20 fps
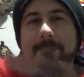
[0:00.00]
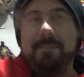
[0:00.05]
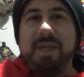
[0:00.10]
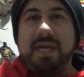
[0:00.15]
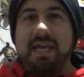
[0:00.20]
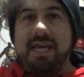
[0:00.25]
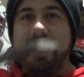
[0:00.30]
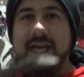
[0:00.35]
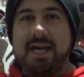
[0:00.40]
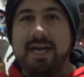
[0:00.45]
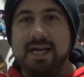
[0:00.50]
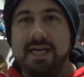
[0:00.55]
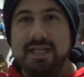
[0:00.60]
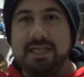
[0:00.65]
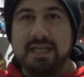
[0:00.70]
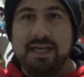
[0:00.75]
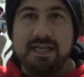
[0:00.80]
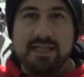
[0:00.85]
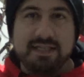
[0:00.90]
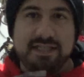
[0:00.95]
Yeah,
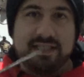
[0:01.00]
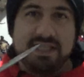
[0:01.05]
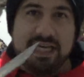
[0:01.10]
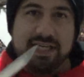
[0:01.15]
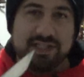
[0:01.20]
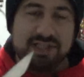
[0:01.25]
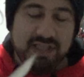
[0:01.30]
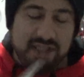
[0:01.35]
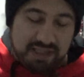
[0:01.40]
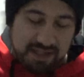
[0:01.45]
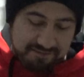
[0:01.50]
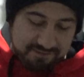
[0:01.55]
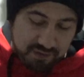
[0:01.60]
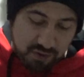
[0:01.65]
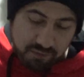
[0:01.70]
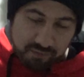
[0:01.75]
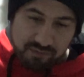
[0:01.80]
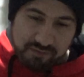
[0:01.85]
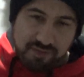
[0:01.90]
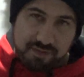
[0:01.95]
now this is actually left
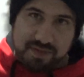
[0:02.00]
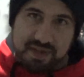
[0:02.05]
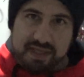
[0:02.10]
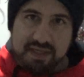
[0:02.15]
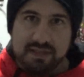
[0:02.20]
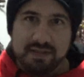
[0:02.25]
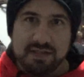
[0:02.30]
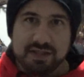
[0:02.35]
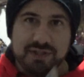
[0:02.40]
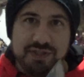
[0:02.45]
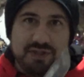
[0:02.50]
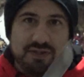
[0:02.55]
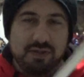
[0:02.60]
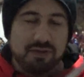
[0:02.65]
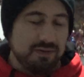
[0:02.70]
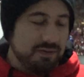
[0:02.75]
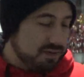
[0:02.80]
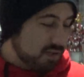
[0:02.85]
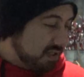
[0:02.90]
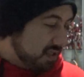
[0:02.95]
over from the Ninja
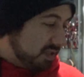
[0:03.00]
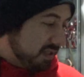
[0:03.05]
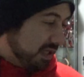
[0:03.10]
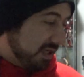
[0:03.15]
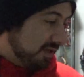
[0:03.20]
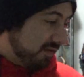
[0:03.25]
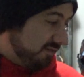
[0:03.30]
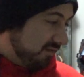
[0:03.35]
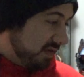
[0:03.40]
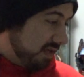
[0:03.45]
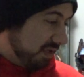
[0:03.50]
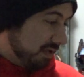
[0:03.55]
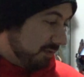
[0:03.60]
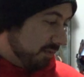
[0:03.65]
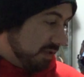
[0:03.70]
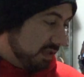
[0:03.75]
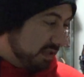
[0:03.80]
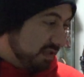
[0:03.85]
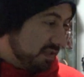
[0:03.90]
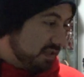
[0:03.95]
Turtles uh, video,
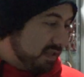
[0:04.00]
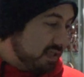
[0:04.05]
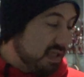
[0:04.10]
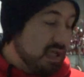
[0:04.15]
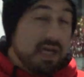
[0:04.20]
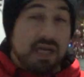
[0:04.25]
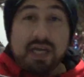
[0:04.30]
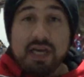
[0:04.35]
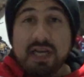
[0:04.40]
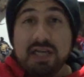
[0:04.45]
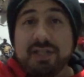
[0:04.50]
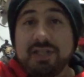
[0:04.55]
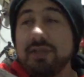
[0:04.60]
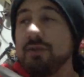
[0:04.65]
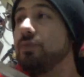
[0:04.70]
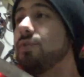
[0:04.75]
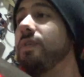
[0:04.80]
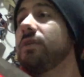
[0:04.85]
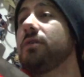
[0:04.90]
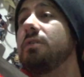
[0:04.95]
but this is
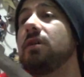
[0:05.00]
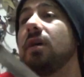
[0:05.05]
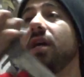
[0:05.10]
a real